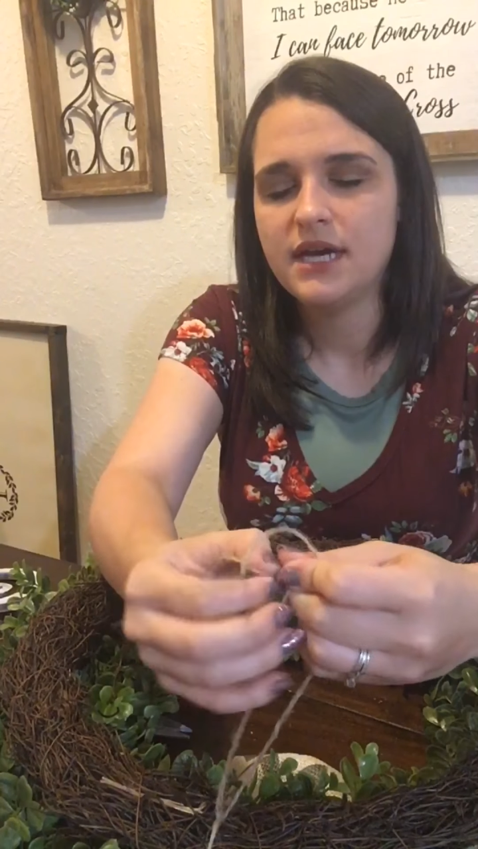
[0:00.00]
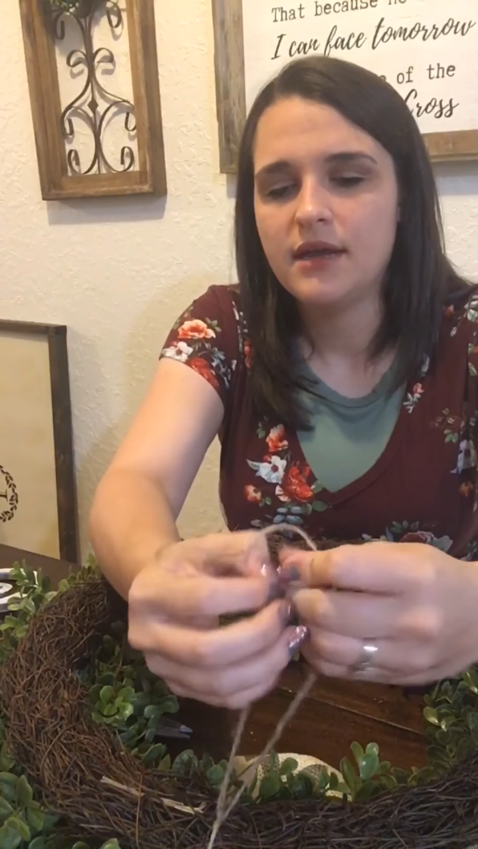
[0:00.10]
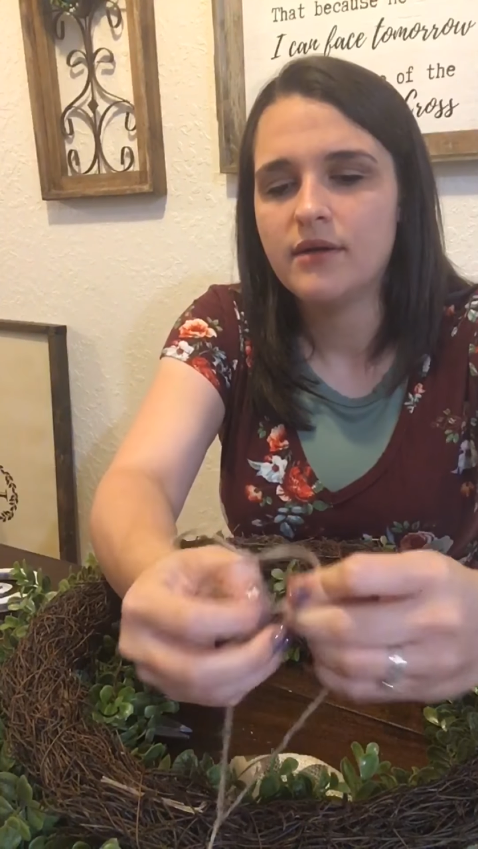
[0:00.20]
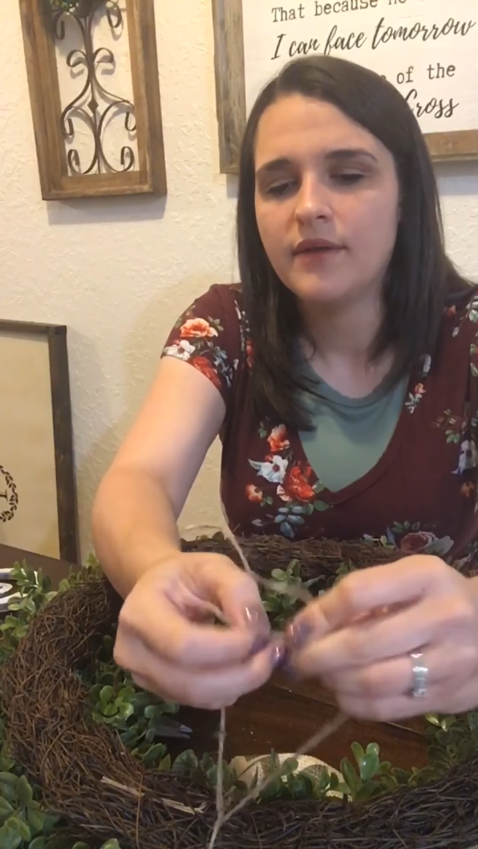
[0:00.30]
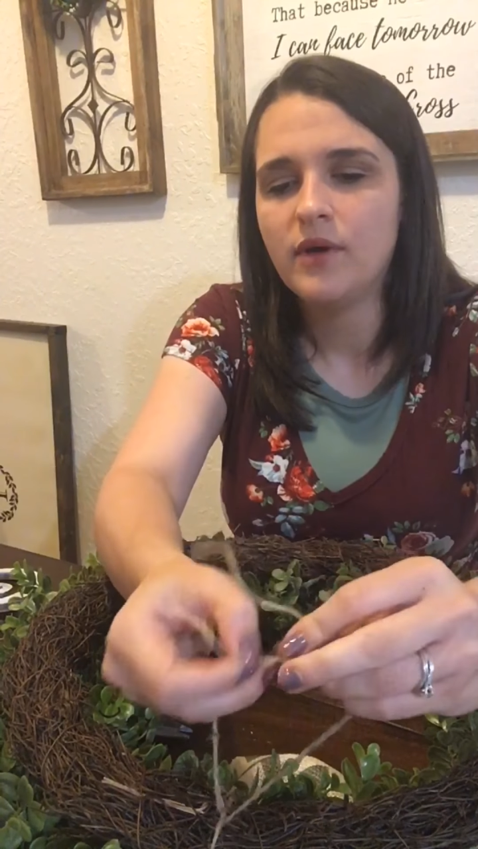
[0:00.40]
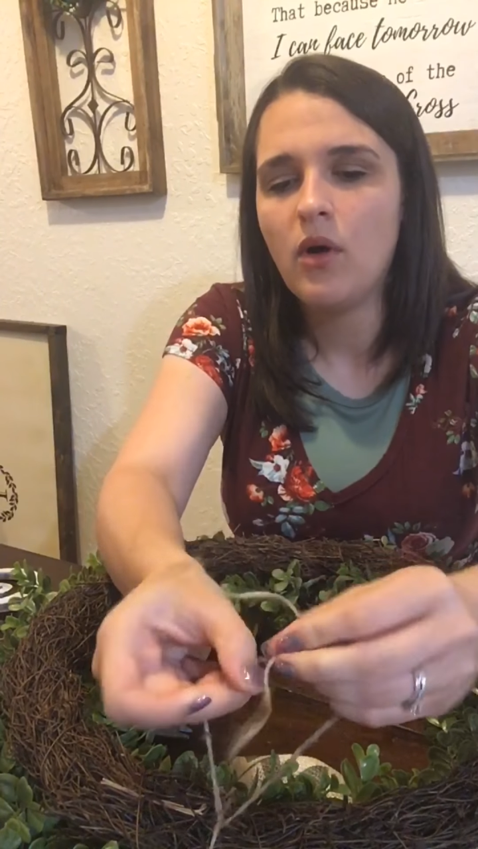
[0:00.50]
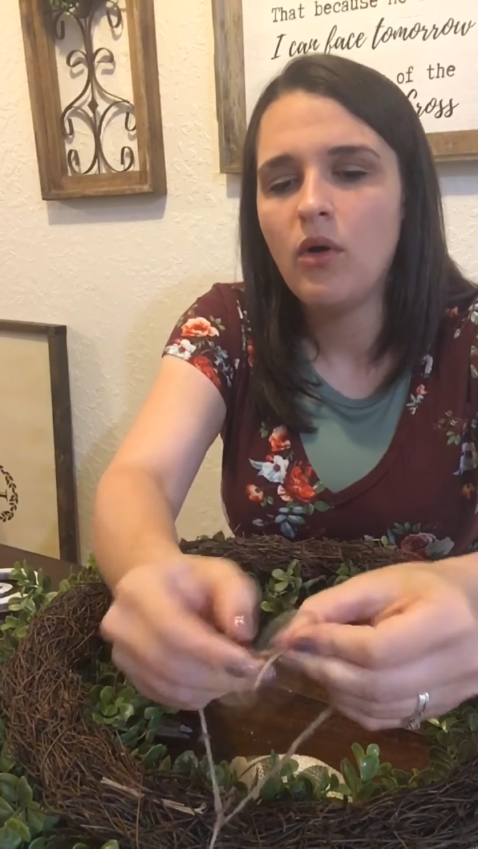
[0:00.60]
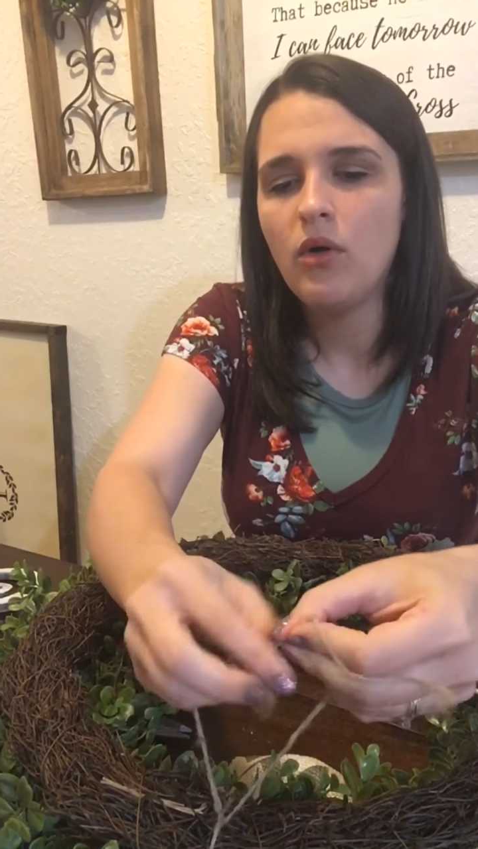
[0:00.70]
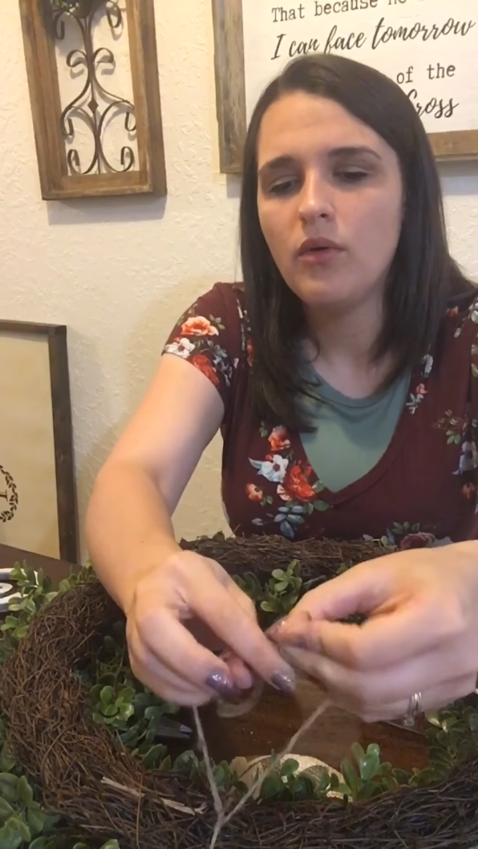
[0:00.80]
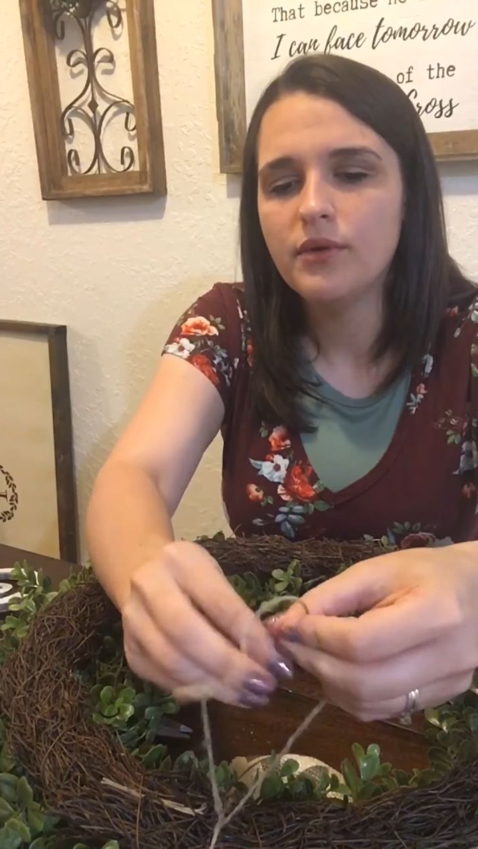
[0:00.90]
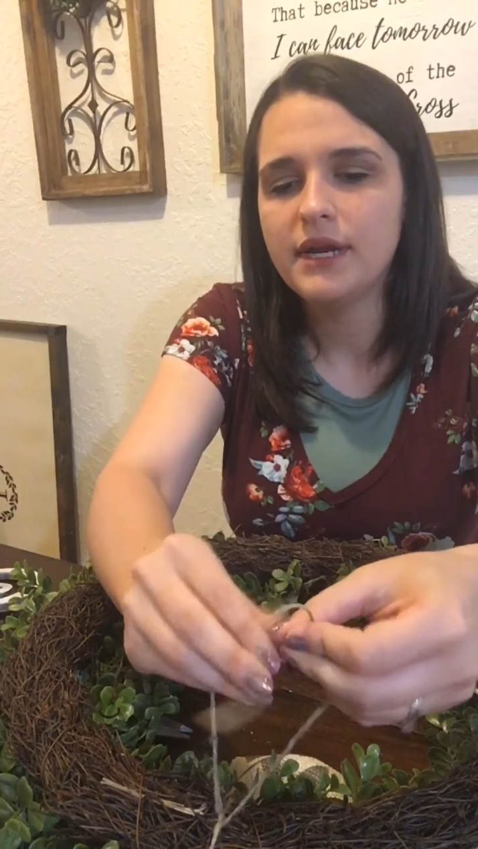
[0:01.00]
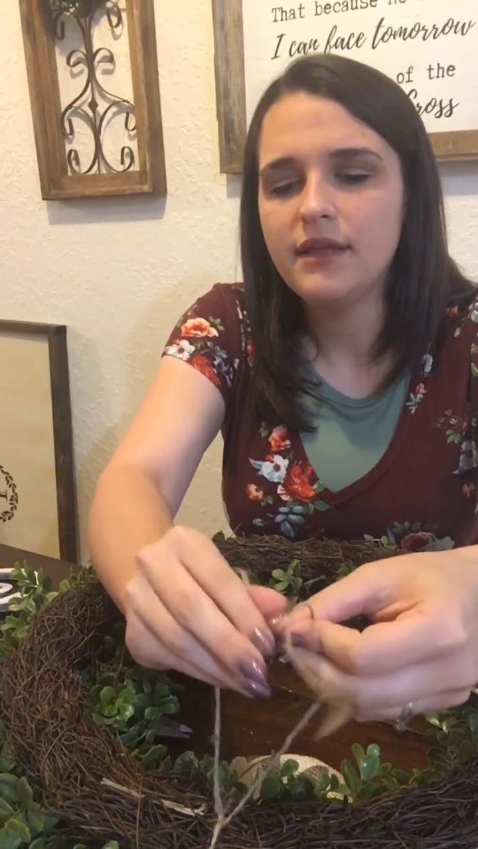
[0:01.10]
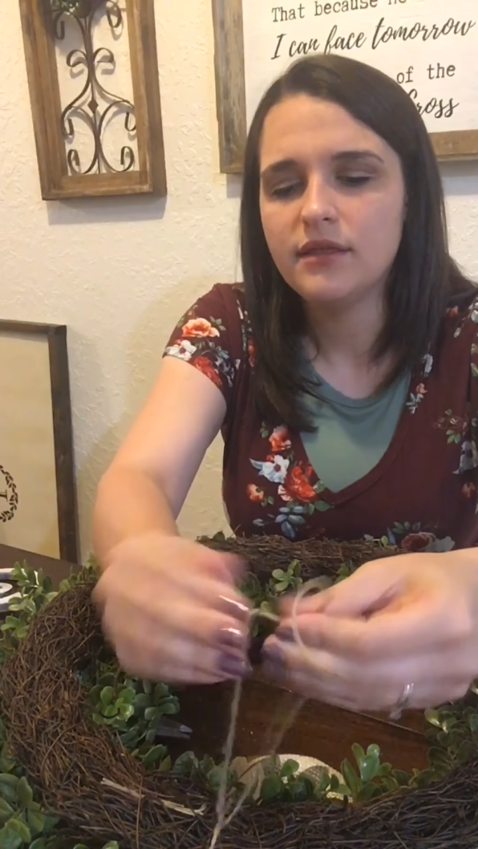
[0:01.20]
tie it around the whole wreath.